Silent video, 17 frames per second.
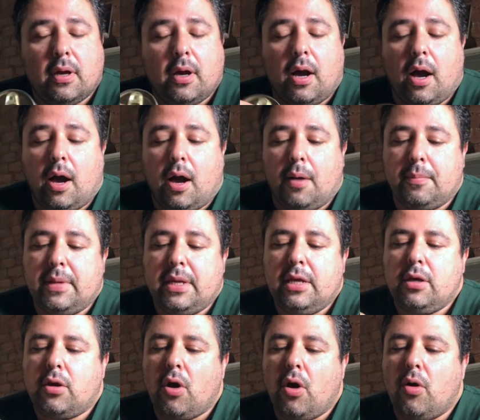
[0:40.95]

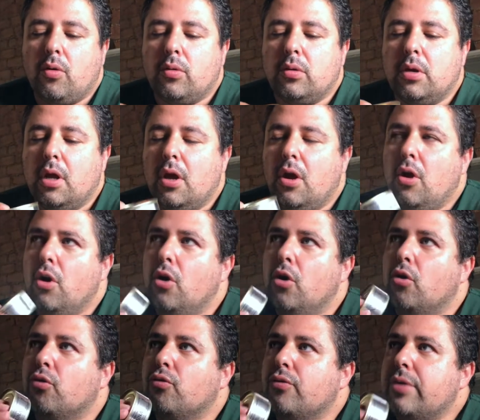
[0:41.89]
Ekone
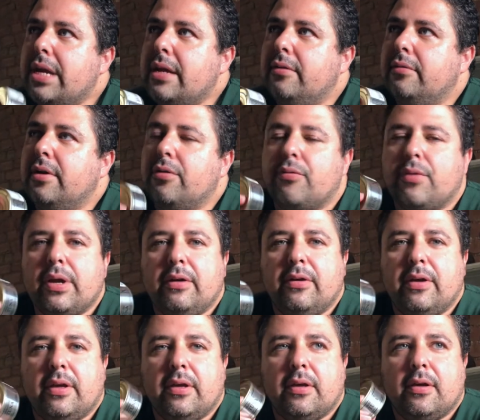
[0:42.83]

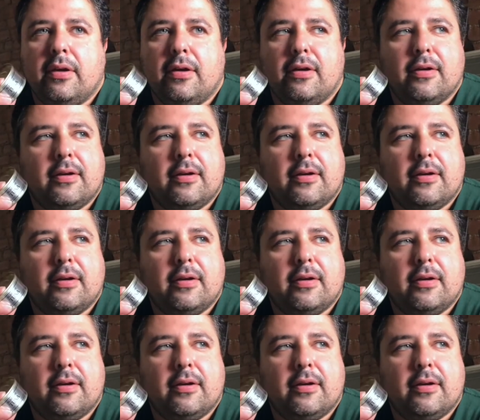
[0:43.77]
really